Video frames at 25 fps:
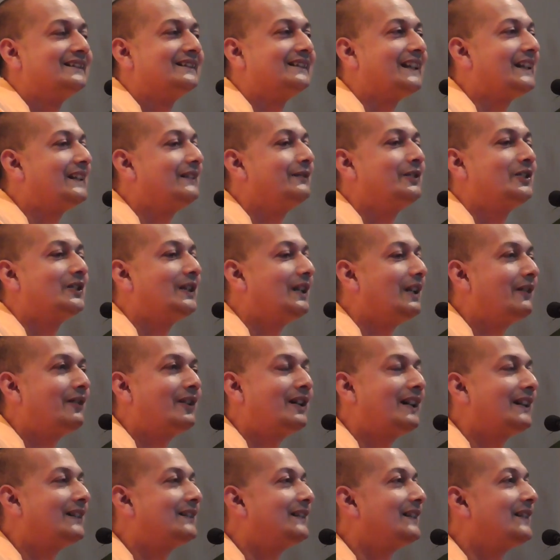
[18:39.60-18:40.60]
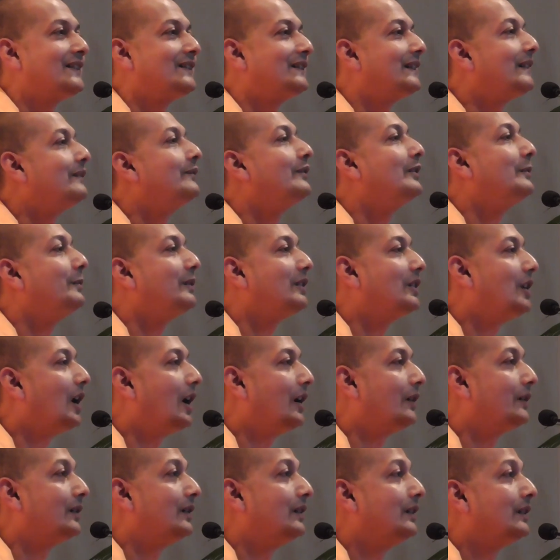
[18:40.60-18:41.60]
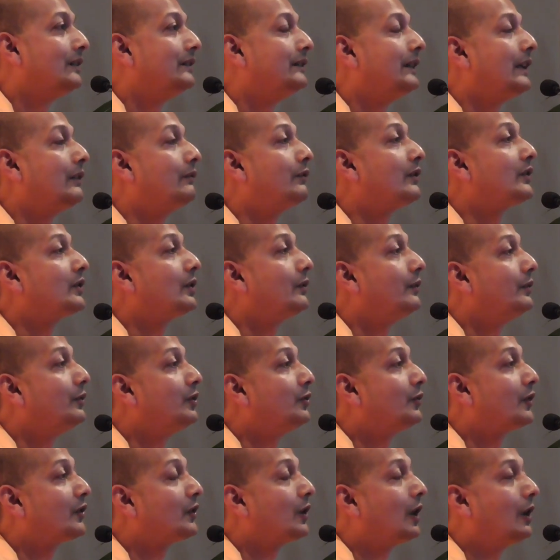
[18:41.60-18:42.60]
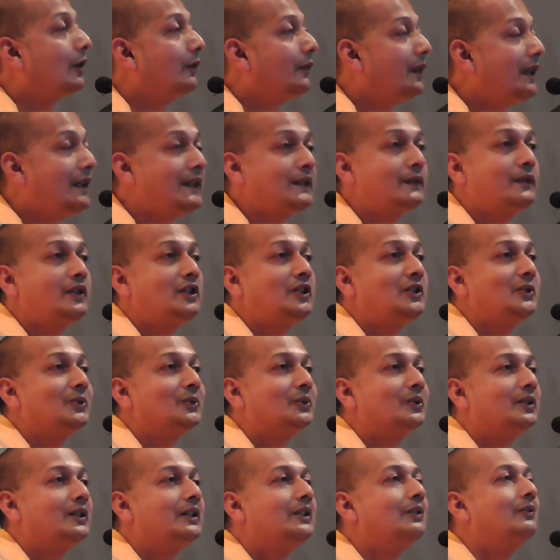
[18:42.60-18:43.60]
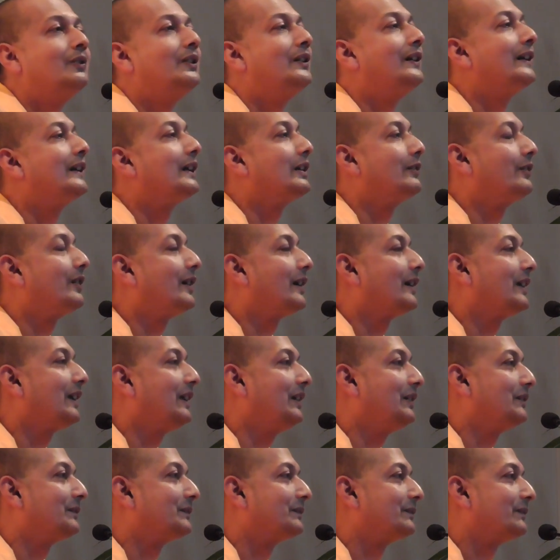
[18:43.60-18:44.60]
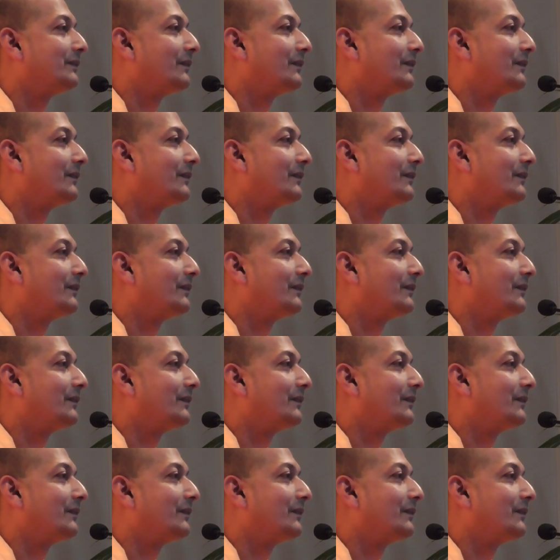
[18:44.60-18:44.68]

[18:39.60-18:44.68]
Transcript: That which never existed will be gone. Which was always with you, you will recover again.